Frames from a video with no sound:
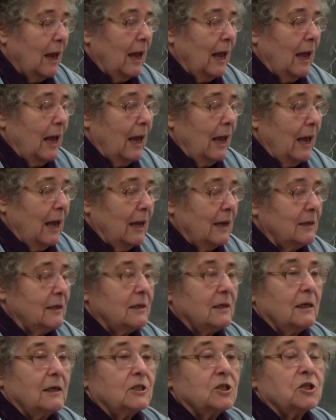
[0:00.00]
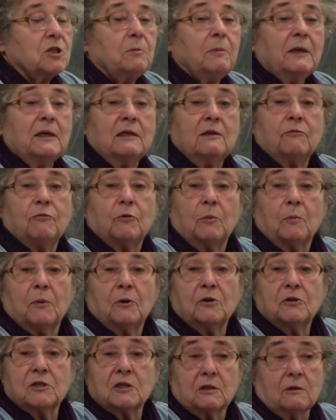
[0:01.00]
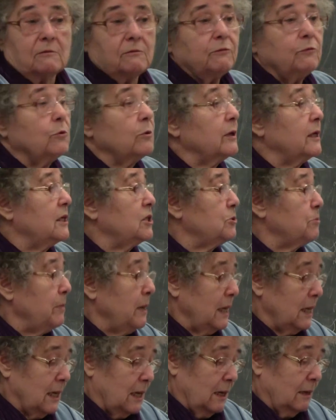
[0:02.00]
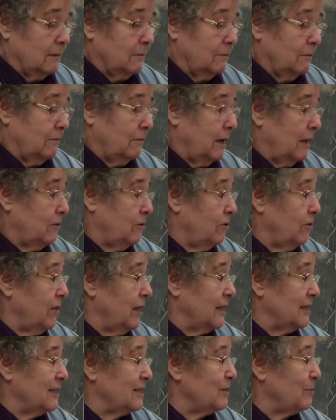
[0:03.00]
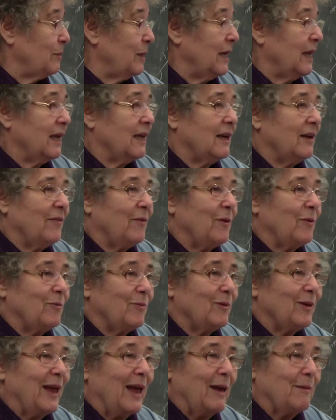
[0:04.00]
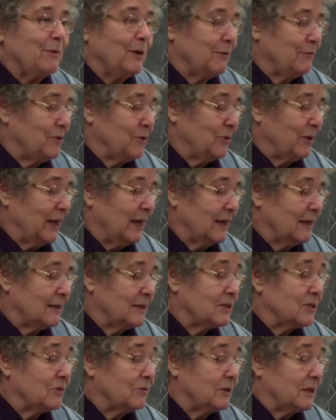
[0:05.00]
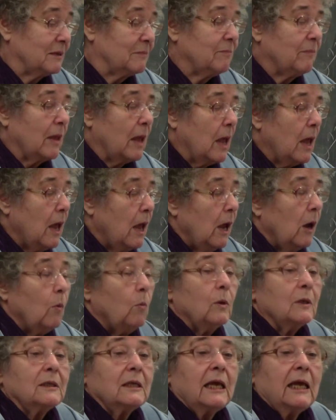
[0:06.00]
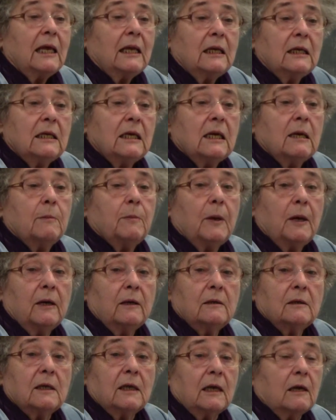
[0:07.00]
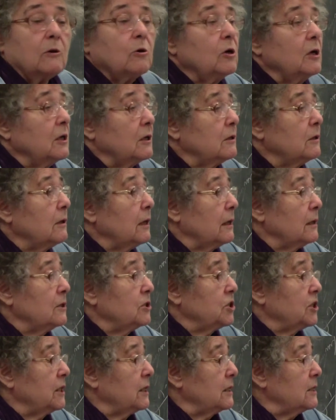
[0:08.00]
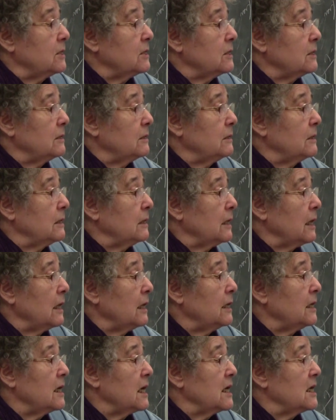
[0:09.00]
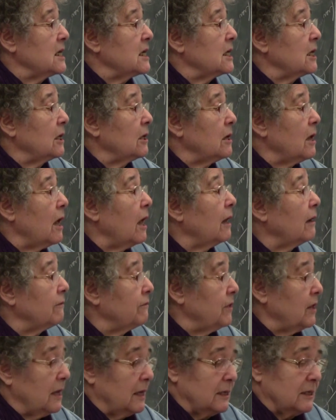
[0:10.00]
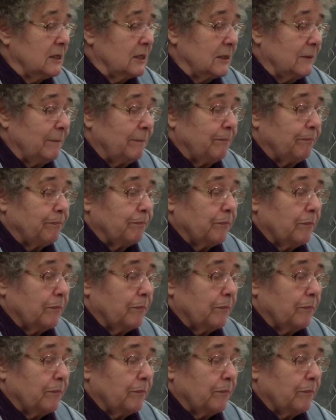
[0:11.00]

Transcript: And it should be a different person for each meeting, rather than somebody getting the habit of doing it and so on. Well, Kennedy apparently, according to Janice, Kennedy did a lot of this